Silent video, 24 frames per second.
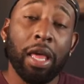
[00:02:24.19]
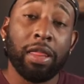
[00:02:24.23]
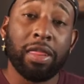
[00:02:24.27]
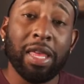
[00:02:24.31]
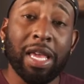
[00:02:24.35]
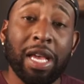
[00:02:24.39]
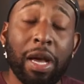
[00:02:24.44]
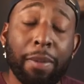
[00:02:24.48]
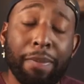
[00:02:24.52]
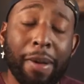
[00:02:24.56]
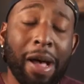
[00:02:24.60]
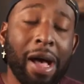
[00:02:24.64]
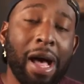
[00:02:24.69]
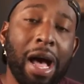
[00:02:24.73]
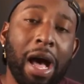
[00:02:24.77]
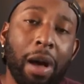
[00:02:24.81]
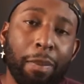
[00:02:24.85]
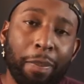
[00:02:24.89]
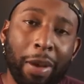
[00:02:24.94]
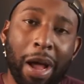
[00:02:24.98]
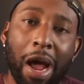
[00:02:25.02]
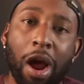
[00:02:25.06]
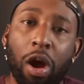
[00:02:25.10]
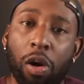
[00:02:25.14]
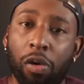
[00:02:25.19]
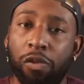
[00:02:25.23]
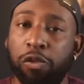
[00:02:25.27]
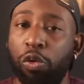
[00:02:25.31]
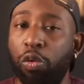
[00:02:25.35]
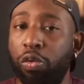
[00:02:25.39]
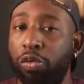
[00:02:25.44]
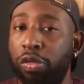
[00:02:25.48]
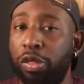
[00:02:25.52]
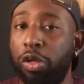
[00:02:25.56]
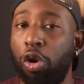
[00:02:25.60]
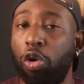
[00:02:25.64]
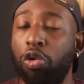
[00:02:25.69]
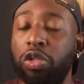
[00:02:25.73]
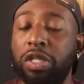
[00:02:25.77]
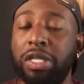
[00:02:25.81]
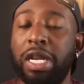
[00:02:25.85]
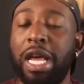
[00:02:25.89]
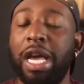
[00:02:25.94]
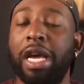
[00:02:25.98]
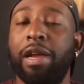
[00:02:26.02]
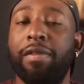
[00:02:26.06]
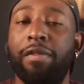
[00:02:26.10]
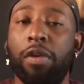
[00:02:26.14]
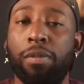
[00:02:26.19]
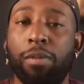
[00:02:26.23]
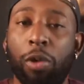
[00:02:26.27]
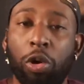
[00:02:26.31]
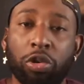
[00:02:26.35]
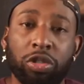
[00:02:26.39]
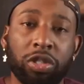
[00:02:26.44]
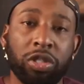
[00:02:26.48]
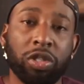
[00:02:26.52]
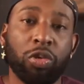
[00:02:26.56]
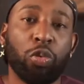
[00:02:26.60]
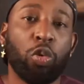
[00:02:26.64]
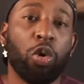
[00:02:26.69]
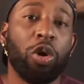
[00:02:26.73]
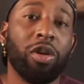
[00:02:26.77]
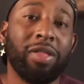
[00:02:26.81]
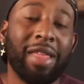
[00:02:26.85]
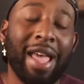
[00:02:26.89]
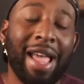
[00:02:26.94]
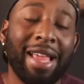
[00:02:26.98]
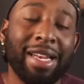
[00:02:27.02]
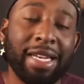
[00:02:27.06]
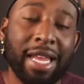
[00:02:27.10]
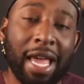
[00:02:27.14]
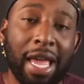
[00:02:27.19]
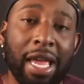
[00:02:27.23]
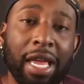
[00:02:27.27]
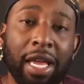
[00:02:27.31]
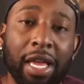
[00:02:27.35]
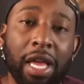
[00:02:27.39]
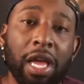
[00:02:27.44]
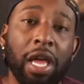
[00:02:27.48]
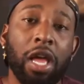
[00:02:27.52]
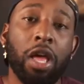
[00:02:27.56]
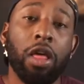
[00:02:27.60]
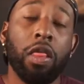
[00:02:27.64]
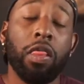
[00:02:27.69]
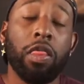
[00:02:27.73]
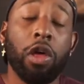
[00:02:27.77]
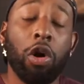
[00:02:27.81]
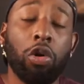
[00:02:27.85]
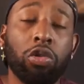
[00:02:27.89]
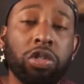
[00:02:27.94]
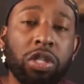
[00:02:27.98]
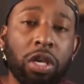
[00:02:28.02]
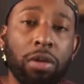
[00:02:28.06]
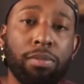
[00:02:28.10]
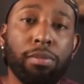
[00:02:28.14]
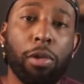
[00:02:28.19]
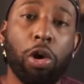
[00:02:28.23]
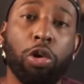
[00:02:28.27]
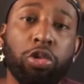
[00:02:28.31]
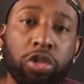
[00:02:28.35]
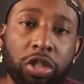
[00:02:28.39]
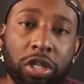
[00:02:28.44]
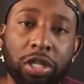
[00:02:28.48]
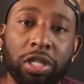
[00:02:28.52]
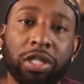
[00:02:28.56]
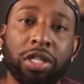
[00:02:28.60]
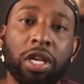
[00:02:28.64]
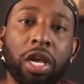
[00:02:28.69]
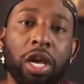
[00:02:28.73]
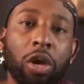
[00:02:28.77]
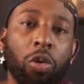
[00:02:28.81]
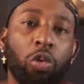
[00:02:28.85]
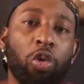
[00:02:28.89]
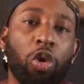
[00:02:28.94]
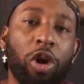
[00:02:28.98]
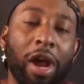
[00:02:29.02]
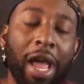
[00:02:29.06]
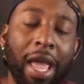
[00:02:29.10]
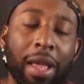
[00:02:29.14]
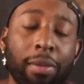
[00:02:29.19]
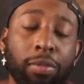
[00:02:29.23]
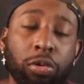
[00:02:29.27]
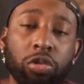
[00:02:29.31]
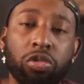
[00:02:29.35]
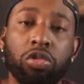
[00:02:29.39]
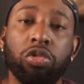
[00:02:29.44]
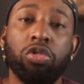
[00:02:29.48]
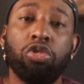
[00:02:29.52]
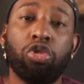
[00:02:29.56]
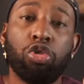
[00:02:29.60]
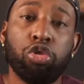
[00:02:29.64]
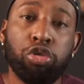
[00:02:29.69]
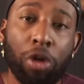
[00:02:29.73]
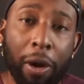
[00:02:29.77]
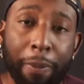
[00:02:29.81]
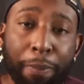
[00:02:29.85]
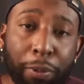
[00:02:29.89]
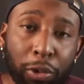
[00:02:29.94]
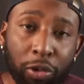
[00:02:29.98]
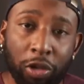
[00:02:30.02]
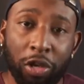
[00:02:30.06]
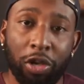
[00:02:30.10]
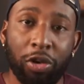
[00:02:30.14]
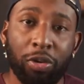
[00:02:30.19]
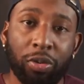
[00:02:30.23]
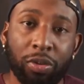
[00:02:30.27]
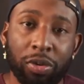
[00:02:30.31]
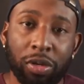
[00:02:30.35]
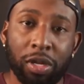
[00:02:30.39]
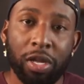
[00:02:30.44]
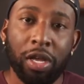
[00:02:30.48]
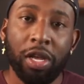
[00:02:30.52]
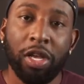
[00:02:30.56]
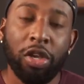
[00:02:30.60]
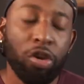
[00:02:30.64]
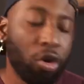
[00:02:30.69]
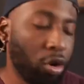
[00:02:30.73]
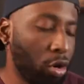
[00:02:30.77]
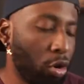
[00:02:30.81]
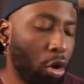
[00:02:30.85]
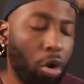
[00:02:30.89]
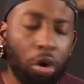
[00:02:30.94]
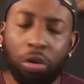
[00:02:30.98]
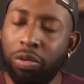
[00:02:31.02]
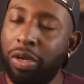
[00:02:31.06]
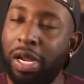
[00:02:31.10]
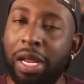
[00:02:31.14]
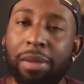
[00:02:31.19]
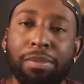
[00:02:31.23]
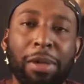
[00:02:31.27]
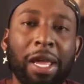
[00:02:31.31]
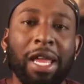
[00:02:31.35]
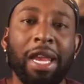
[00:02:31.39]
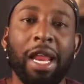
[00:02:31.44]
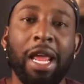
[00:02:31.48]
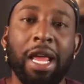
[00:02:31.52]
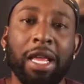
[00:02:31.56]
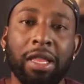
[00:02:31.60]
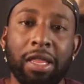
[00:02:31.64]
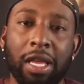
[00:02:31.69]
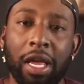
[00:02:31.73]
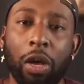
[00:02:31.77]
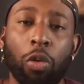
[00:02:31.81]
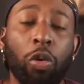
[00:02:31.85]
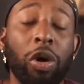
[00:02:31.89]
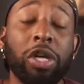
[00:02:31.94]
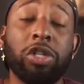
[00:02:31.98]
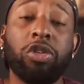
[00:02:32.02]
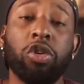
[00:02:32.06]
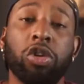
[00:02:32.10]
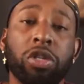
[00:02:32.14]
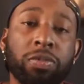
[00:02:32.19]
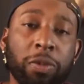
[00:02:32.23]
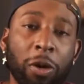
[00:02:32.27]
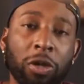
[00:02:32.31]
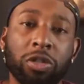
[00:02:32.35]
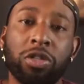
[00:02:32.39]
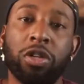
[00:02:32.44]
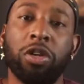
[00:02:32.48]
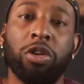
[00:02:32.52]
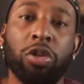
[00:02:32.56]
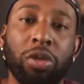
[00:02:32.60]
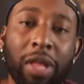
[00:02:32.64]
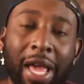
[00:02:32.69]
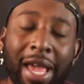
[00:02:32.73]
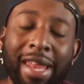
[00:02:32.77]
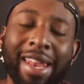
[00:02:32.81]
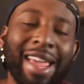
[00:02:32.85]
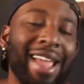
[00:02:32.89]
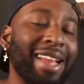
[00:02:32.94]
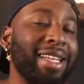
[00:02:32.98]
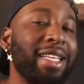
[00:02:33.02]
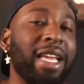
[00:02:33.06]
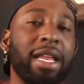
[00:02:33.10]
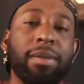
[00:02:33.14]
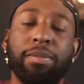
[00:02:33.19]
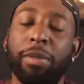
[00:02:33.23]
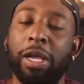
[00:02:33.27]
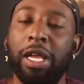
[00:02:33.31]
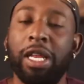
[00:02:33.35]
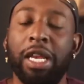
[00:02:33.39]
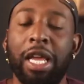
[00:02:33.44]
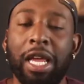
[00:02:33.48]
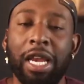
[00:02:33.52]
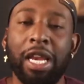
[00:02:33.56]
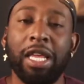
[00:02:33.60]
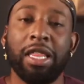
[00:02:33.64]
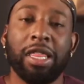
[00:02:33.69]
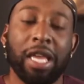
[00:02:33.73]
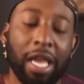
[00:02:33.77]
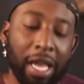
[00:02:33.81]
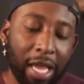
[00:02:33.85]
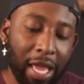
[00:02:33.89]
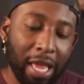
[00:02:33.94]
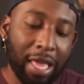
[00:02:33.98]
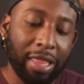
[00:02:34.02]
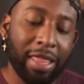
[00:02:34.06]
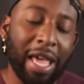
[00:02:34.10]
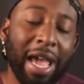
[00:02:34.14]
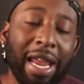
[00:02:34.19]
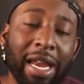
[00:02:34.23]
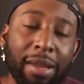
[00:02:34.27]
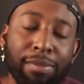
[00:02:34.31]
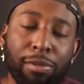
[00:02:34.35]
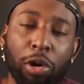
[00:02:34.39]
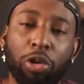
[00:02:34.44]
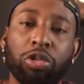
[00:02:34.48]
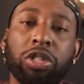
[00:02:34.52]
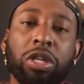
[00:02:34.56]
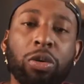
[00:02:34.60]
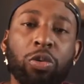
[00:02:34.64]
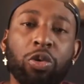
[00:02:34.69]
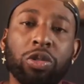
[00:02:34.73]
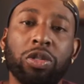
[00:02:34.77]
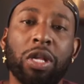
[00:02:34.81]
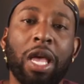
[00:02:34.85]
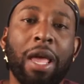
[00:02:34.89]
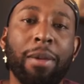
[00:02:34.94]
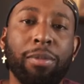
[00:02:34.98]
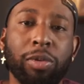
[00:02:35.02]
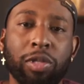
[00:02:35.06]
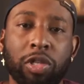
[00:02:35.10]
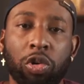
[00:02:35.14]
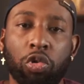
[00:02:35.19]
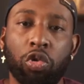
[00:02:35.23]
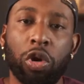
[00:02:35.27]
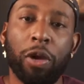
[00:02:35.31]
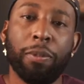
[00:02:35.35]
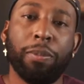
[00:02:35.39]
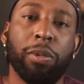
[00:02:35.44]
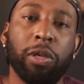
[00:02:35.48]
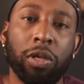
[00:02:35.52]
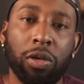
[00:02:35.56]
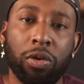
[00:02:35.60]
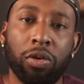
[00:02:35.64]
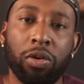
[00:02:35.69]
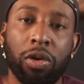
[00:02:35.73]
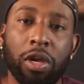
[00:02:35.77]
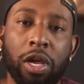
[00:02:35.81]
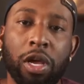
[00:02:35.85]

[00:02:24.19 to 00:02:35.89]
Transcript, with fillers: Think about how powerful those negative emotions were that day. Those emotions were able to cripple you. Your goal didn't mean anything. What you were supposed to do that day didn't mean anything. That emotion was able to cripple you.